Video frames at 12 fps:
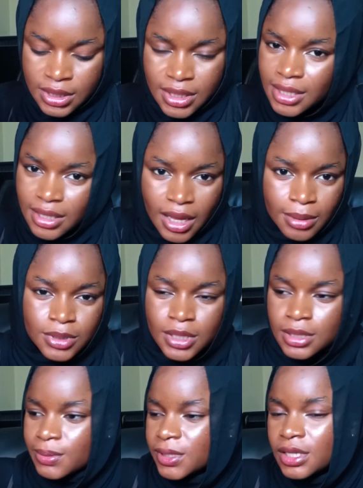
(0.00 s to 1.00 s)
There are times,
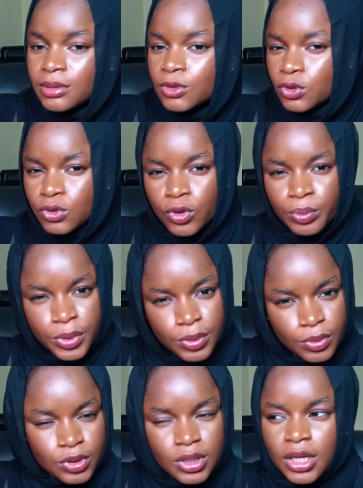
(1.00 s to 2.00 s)
especially during your
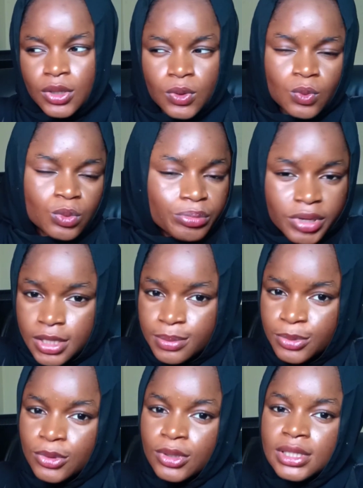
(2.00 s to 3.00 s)
period, that you won't be as
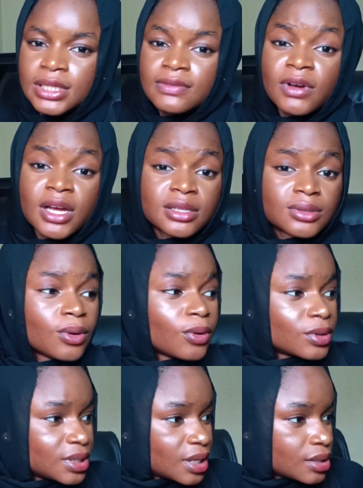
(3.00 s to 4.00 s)
productive as
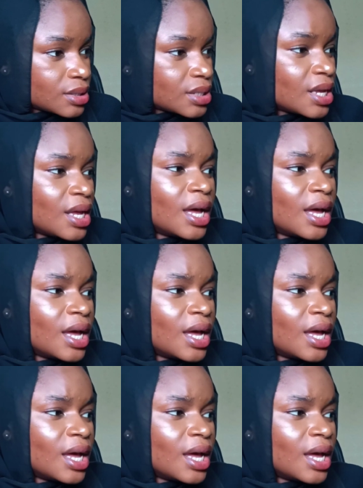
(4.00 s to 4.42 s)
others,